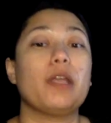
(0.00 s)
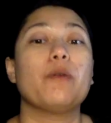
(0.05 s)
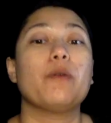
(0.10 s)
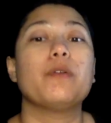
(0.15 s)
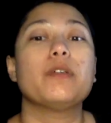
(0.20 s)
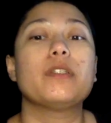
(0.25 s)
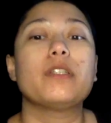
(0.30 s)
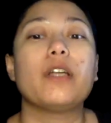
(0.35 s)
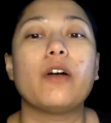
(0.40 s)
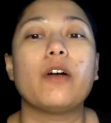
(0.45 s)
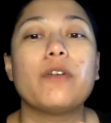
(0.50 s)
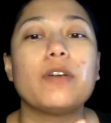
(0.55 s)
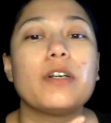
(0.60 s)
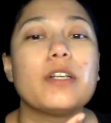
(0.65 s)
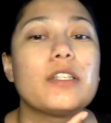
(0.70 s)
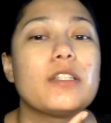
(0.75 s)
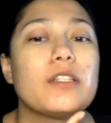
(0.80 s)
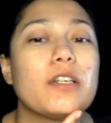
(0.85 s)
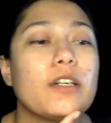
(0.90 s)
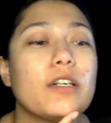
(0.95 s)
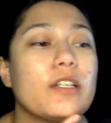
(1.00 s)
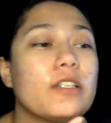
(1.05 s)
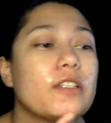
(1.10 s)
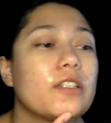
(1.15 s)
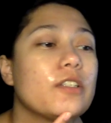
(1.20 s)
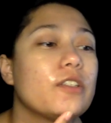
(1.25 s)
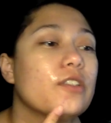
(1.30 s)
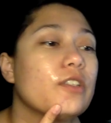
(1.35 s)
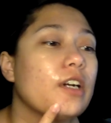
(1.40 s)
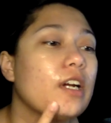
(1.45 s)
it was already starting
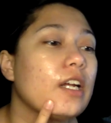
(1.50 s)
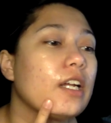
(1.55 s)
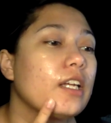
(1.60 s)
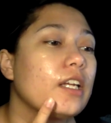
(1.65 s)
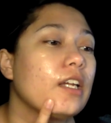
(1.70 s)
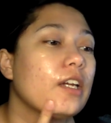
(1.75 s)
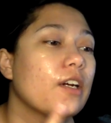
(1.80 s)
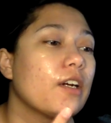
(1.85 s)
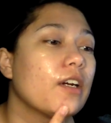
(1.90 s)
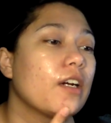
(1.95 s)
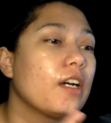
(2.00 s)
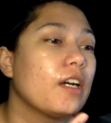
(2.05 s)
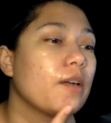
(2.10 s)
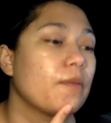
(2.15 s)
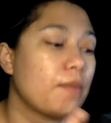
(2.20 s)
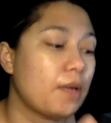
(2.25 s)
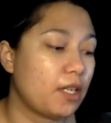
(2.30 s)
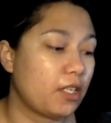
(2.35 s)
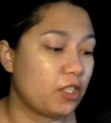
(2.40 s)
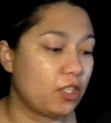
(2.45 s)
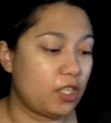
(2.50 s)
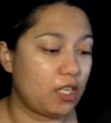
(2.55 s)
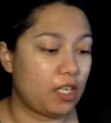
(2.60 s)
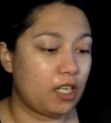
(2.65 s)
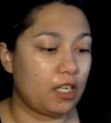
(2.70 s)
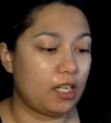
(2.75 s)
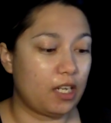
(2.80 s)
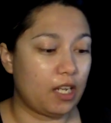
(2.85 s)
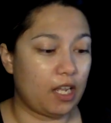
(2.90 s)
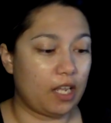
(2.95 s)
to dry here on my
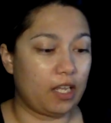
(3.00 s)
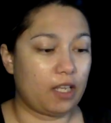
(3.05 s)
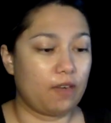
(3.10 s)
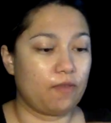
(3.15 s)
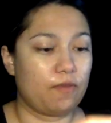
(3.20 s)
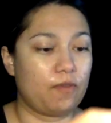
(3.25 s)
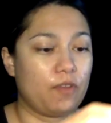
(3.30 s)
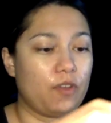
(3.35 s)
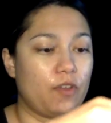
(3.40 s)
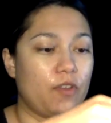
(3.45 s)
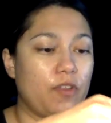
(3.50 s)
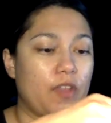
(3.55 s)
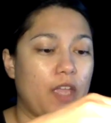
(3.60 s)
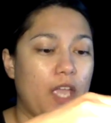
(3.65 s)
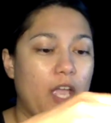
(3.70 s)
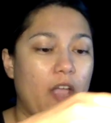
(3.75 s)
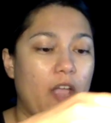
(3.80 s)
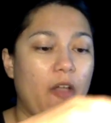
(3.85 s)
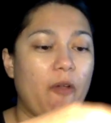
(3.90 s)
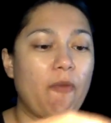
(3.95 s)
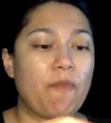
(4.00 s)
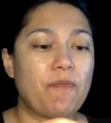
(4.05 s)
chin. I can feel that.